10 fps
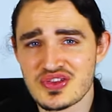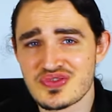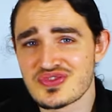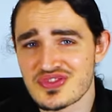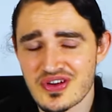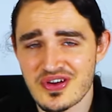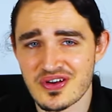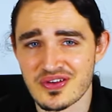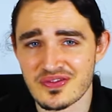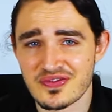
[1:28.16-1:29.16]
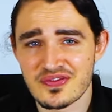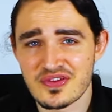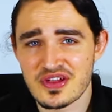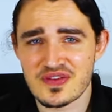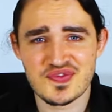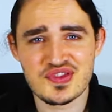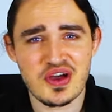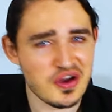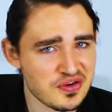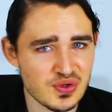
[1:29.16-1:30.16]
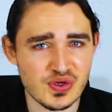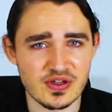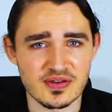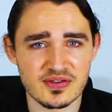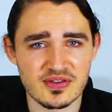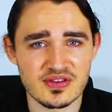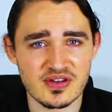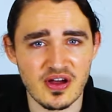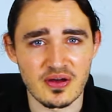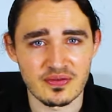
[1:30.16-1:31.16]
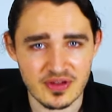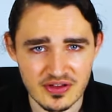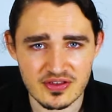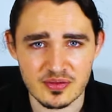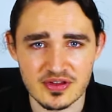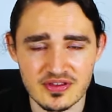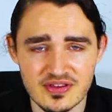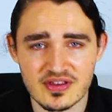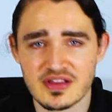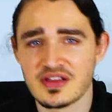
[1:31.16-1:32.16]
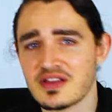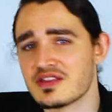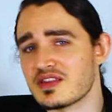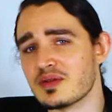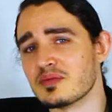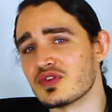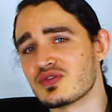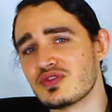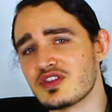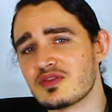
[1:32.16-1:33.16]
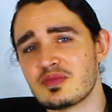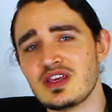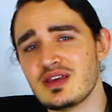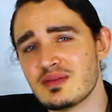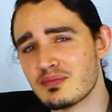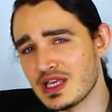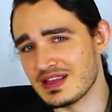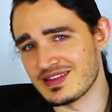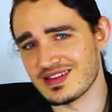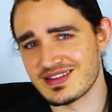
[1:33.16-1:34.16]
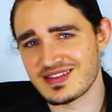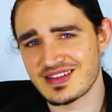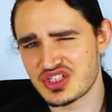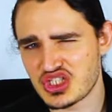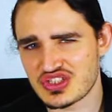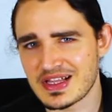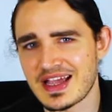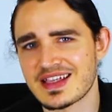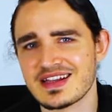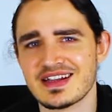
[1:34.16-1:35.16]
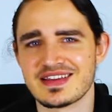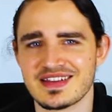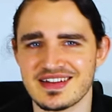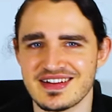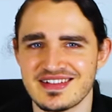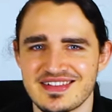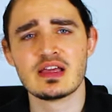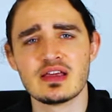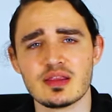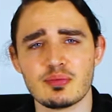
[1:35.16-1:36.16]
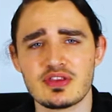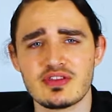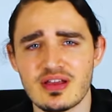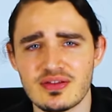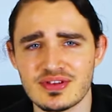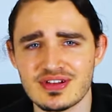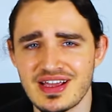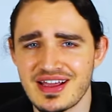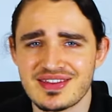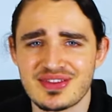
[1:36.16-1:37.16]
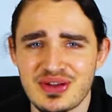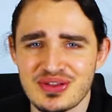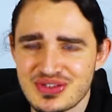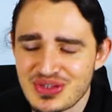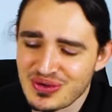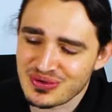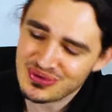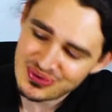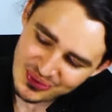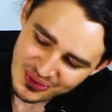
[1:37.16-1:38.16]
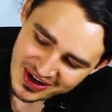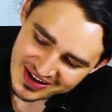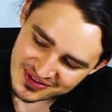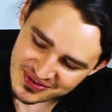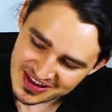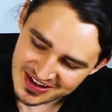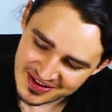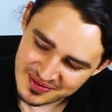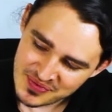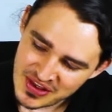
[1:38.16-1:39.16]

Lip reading: to serve even the hungriest of customers some crispy pizzas, just like in Italy. The pizza oven has controls right over there.